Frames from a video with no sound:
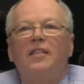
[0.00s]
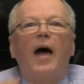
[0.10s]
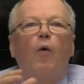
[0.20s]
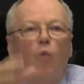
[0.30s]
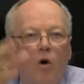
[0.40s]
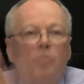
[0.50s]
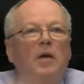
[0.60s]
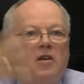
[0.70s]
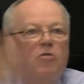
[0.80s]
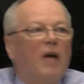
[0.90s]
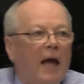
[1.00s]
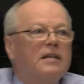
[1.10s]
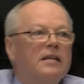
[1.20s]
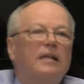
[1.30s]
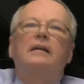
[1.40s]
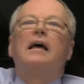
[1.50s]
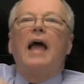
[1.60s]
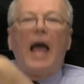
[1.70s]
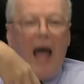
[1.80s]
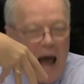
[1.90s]
that would be created
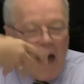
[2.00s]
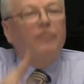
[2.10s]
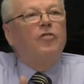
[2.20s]
after